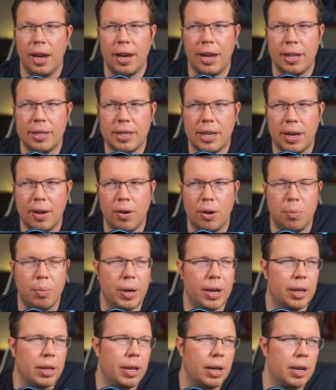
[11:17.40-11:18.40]
it gets countered
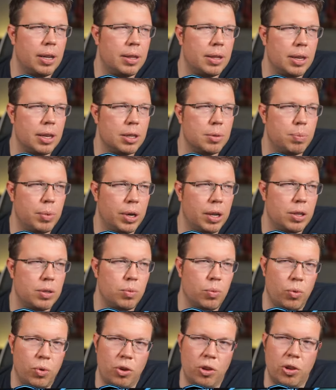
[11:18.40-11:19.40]
by a lot of things, but
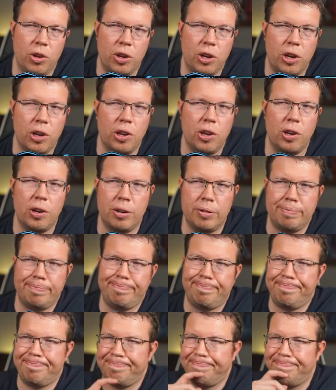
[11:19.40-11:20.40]
it's really good.